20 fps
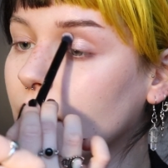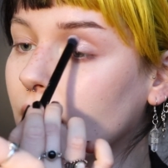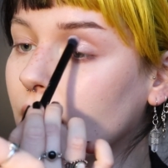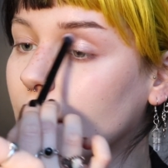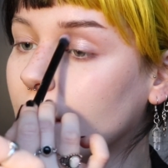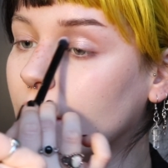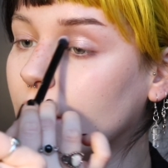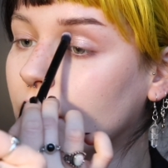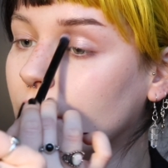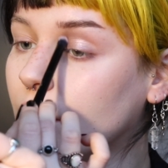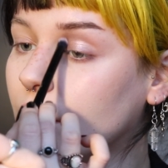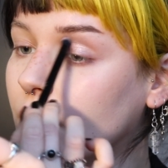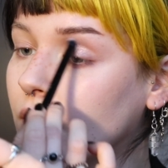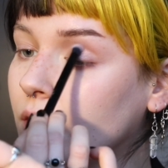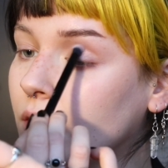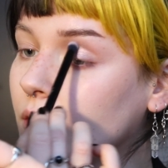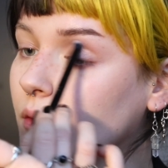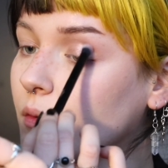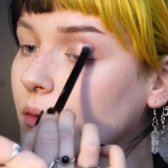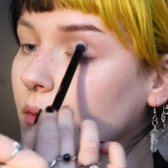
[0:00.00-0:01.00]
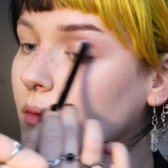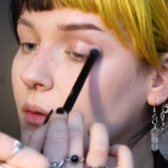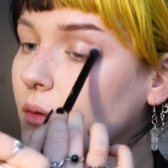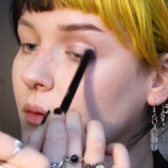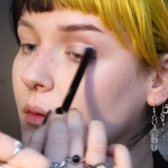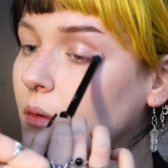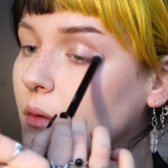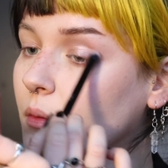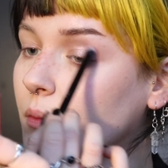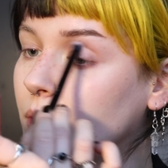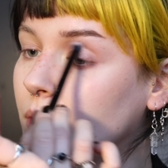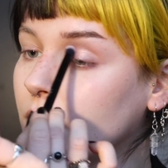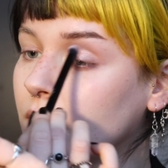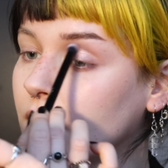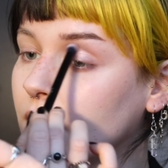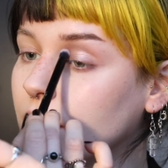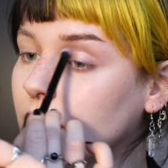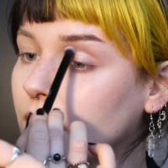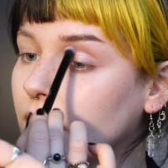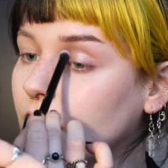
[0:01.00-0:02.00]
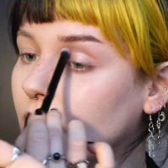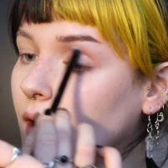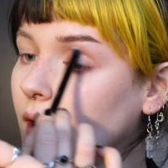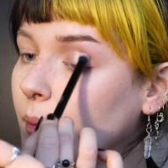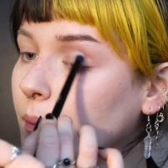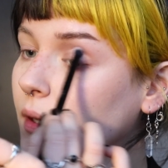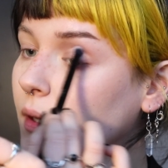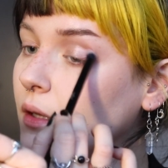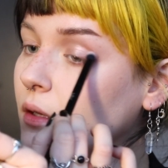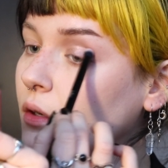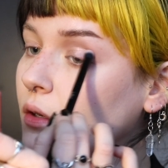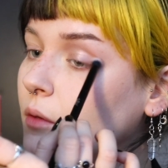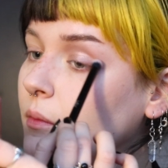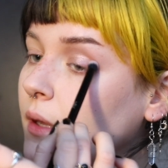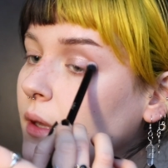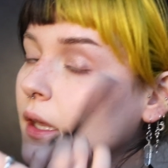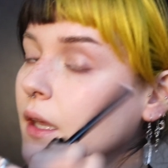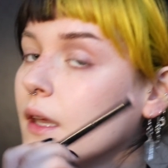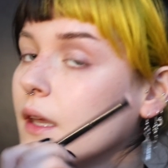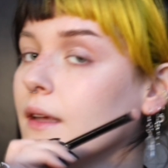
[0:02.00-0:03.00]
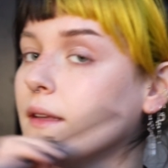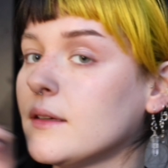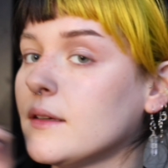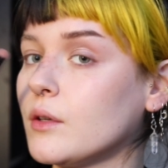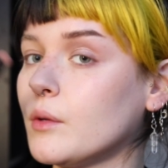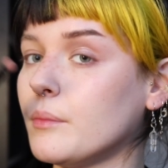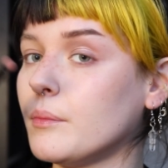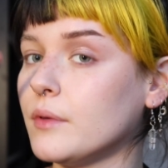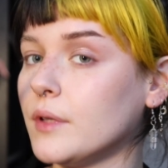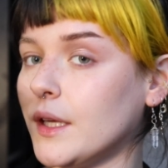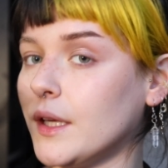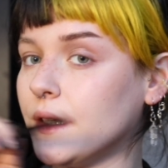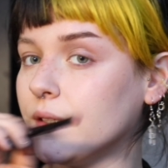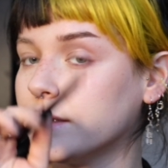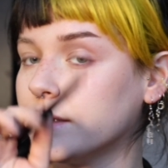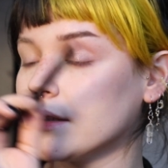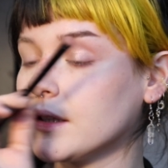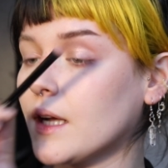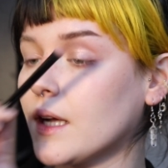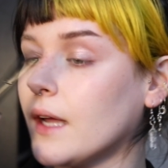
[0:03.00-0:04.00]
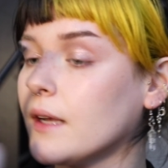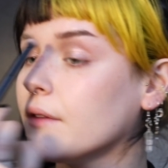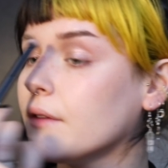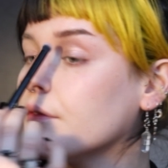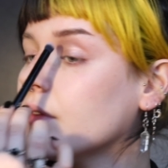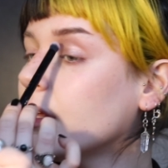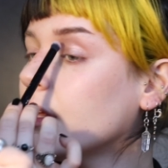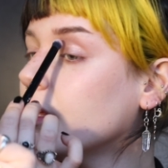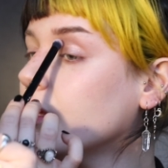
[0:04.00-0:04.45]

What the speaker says: and then it'll blend it up a little bit and it'll blend kind of